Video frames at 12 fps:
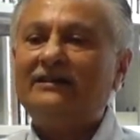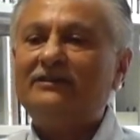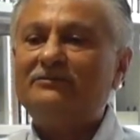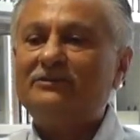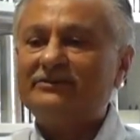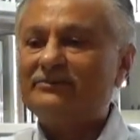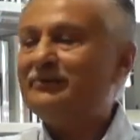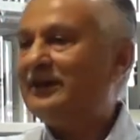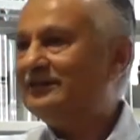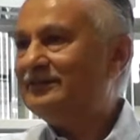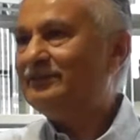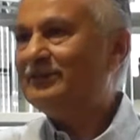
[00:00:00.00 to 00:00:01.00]
it was
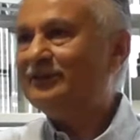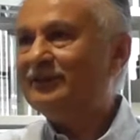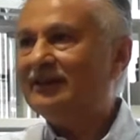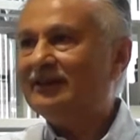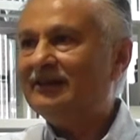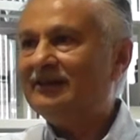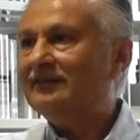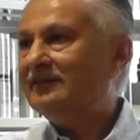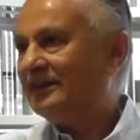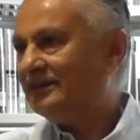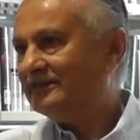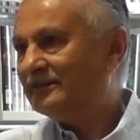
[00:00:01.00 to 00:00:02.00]
impossible to get a
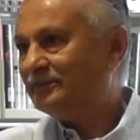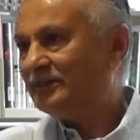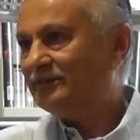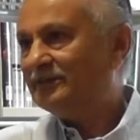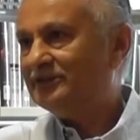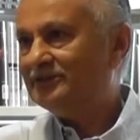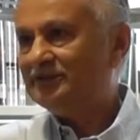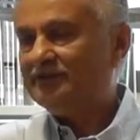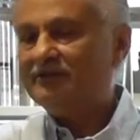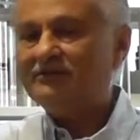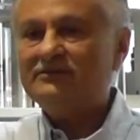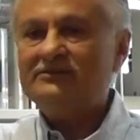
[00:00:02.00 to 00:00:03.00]
legacy
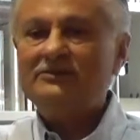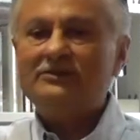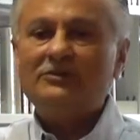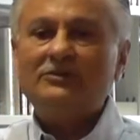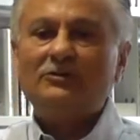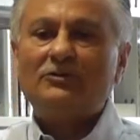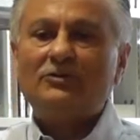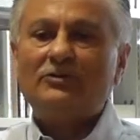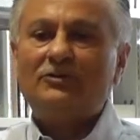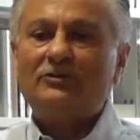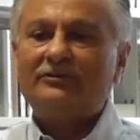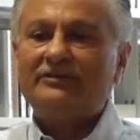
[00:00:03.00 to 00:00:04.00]
publisher
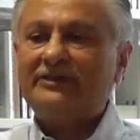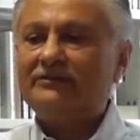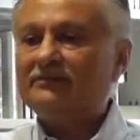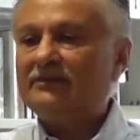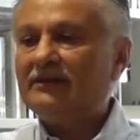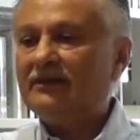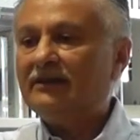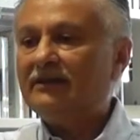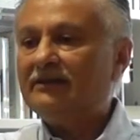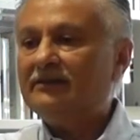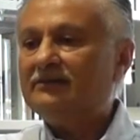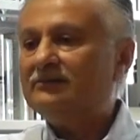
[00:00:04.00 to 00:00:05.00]
or even
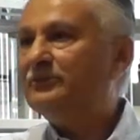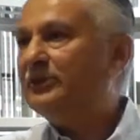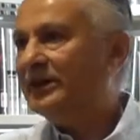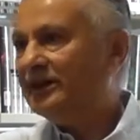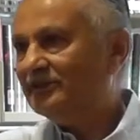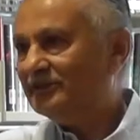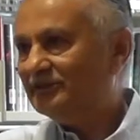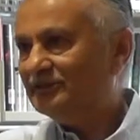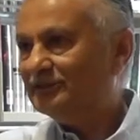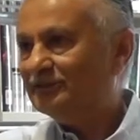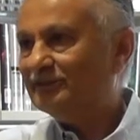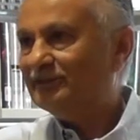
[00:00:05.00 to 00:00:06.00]
a book agent to